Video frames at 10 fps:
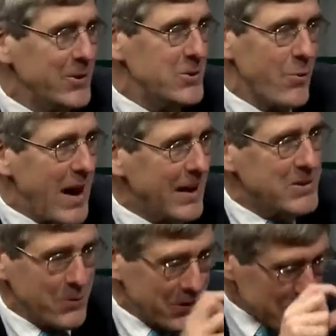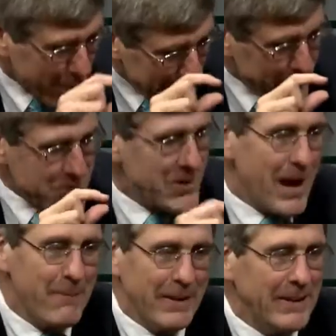these rocks with these
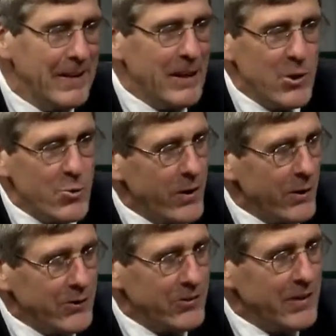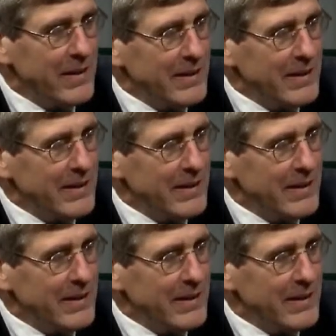microscopic drills,